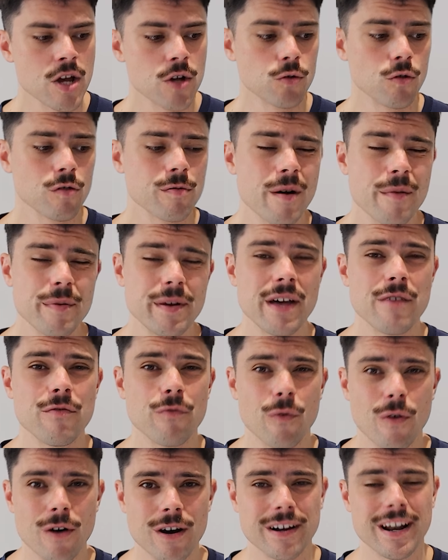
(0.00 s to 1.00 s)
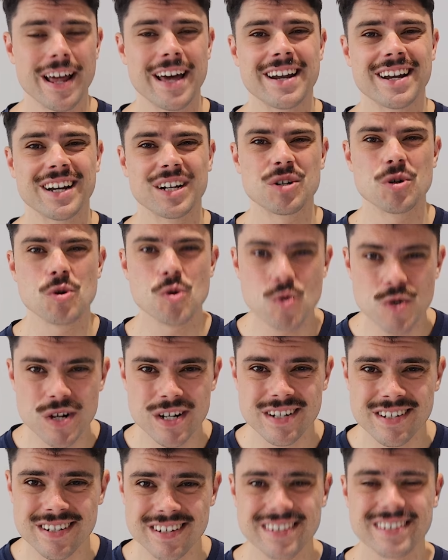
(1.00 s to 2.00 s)
North Melbourne have won, and I
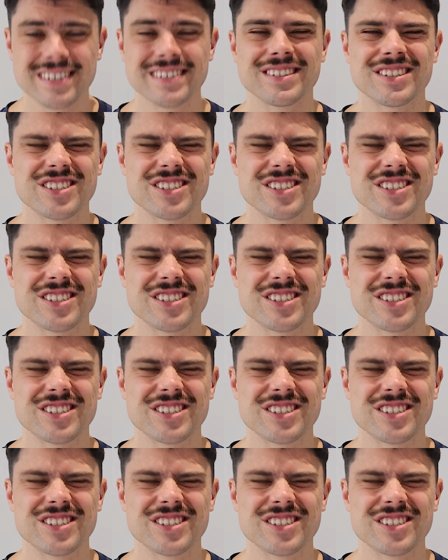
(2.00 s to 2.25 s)
couldn't